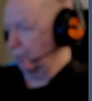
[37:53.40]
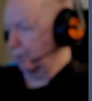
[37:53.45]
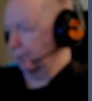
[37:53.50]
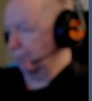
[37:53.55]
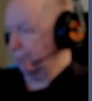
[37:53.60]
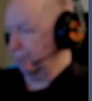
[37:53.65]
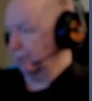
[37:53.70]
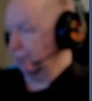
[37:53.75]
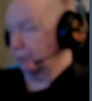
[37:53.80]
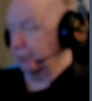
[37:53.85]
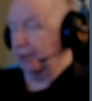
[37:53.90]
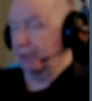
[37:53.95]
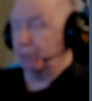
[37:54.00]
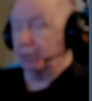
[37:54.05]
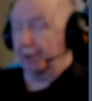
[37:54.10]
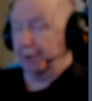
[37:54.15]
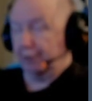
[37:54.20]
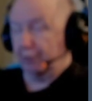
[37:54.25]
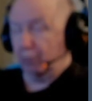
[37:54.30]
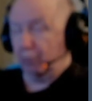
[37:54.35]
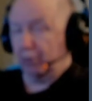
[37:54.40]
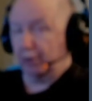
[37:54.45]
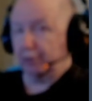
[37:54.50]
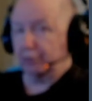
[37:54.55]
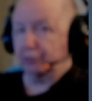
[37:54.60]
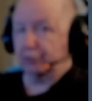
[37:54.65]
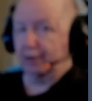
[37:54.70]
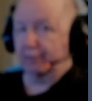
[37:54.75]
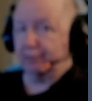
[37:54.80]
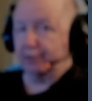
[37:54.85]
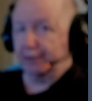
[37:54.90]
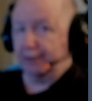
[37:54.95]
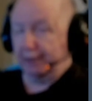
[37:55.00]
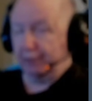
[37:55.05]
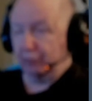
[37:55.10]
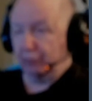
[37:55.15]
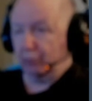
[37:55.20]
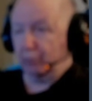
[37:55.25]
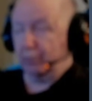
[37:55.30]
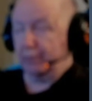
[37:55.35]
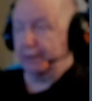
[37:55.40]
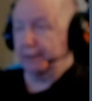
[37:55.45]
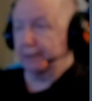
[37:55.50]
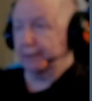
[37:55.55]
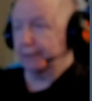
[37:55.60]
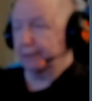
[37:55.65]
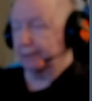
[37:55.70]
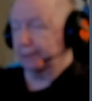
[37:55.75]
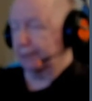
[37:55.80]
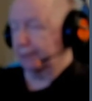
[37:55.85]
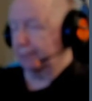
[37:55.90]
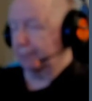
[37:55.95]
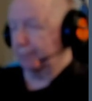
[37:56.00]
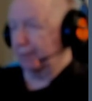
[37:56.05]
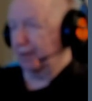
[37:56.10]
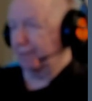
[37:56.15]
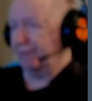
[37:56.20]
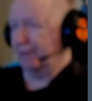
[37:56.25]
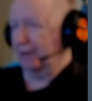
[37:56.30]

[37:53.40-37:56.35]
because he wanted to work seven days a week. And I think